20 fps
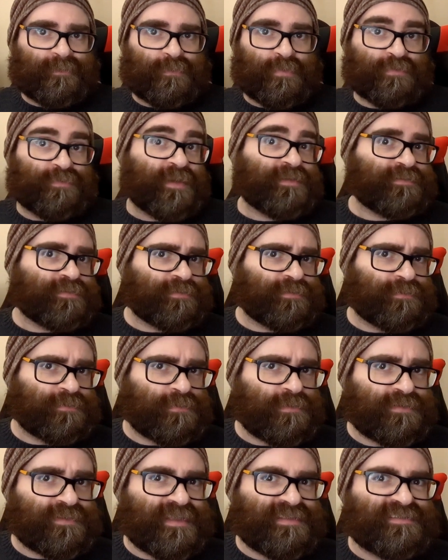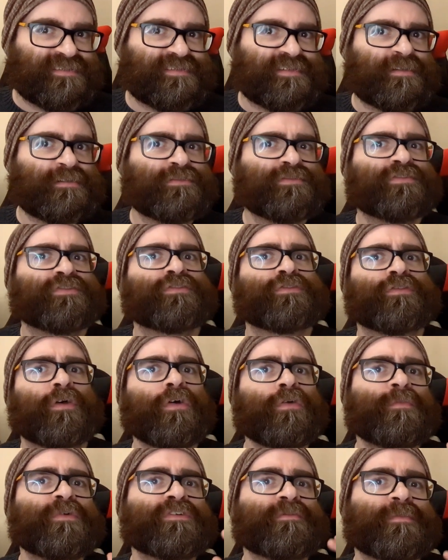But rest assured there's still
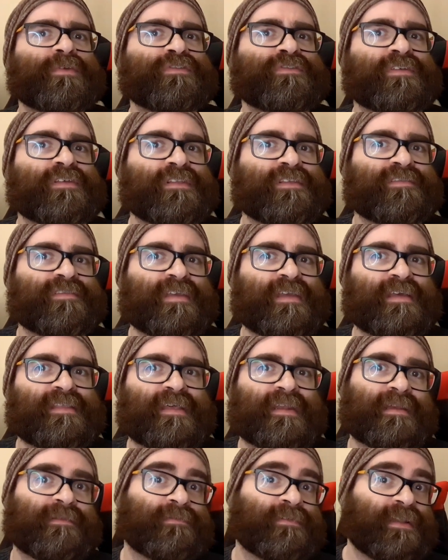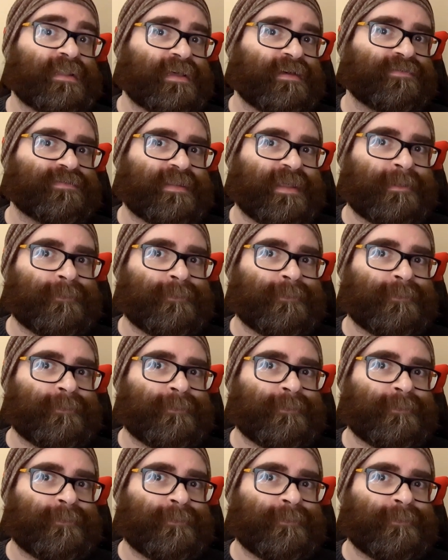so much music this year that I've loved,